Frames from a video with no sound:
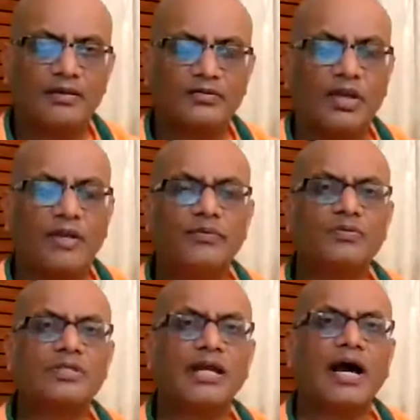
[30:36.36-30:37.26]
So if you
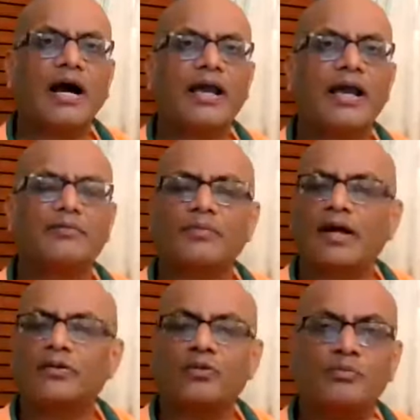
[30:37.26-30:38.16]
say,
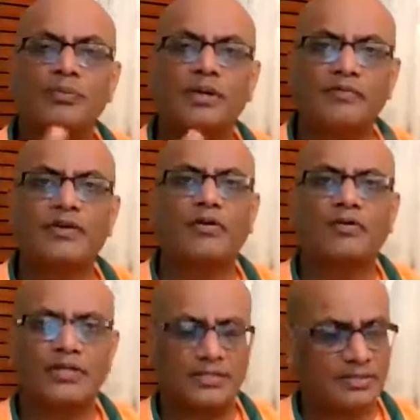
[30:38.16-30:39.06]
I don't believe in
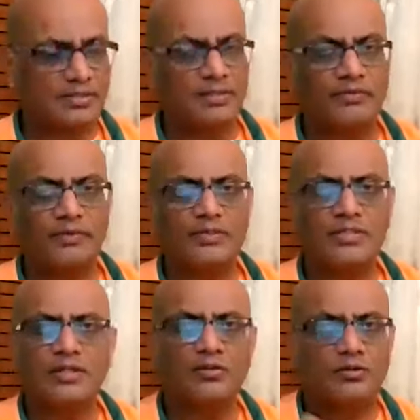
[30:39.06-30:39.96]
consciousness, then we will
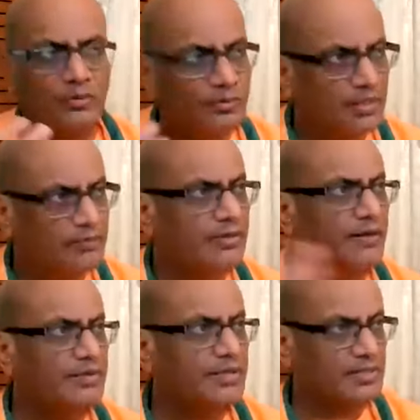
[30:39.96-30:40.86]
say, then don't believe in
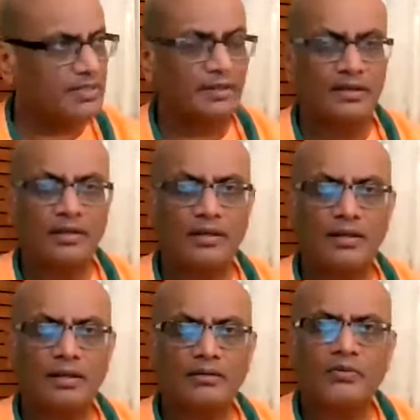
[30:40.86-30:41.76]
gravitation.
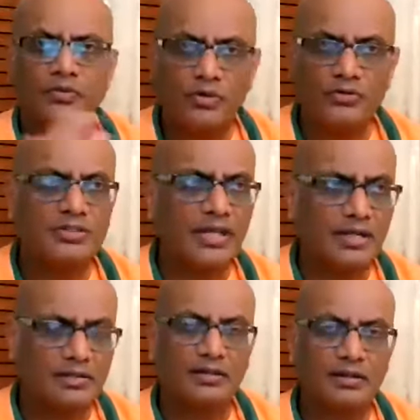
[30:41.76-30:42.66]
You don't see
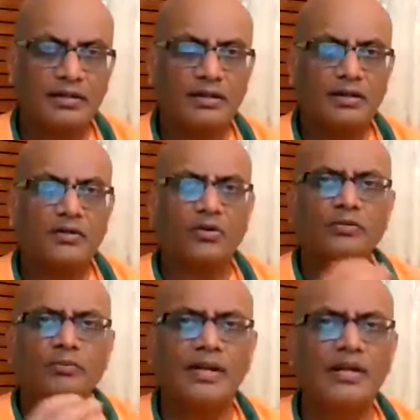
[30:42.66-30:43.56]
it.
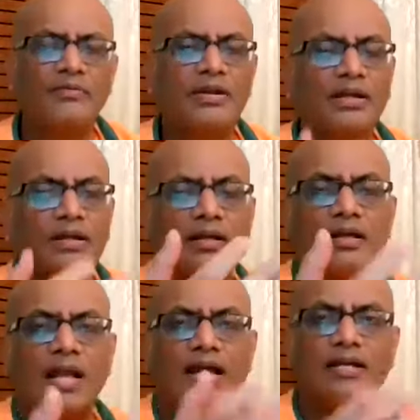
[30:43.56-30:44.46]
Don't believe in
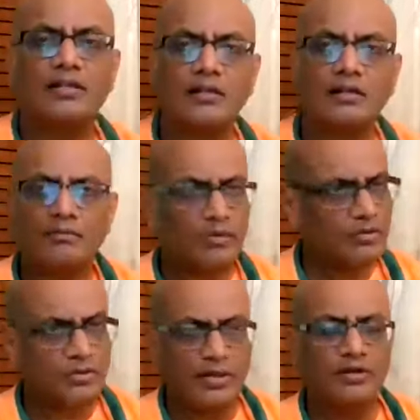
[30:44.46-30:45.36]
the light,
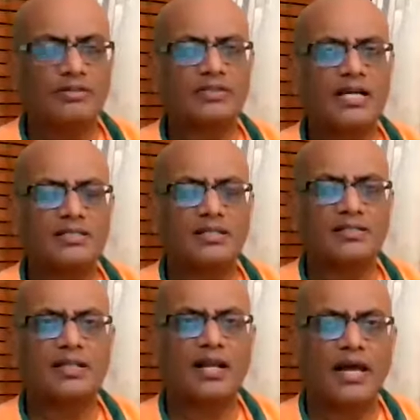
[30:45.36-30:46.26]
because you cannot see as
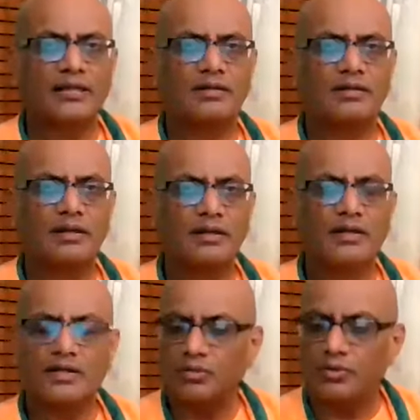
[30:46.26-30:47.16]
such the light.
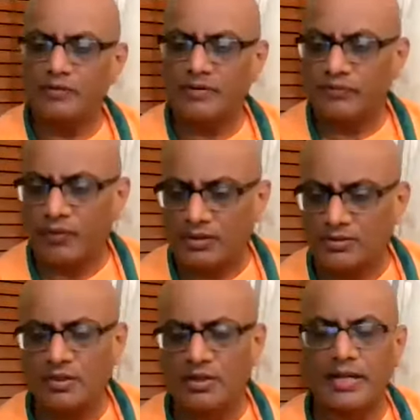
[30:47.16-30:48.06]
It's only when it
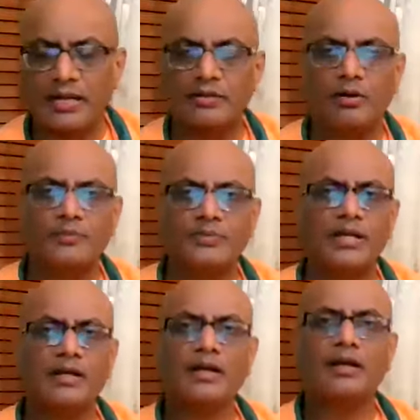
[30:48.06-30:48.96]
falls on another
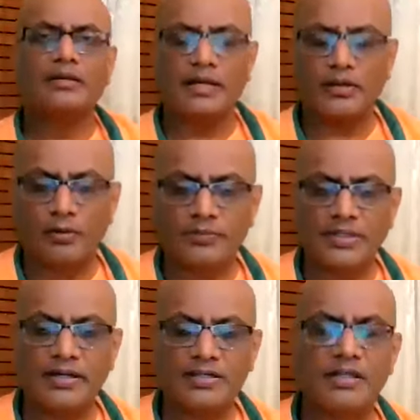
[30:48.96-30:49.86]
object, that
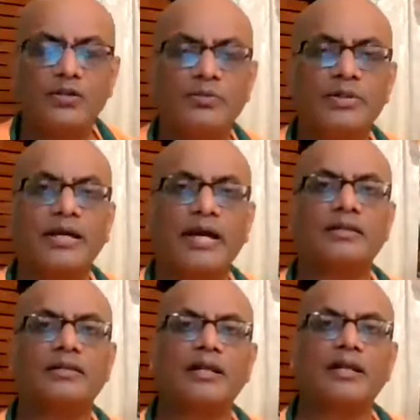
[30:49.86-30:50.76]
object gets illumined,
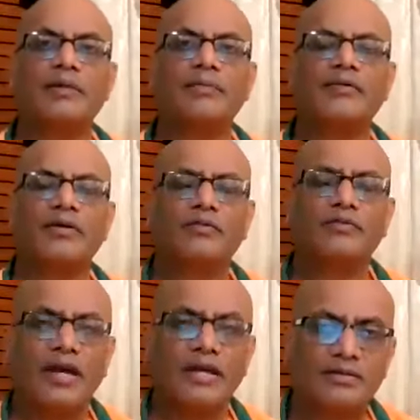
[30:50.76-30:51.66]
and then I'm aware of
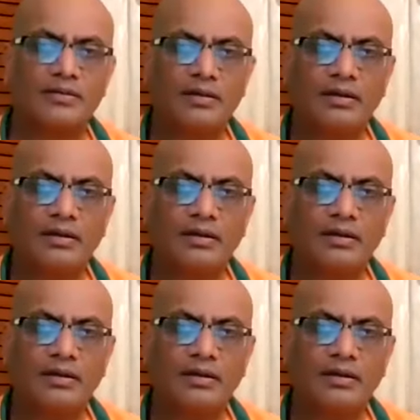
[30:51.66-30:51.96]
light.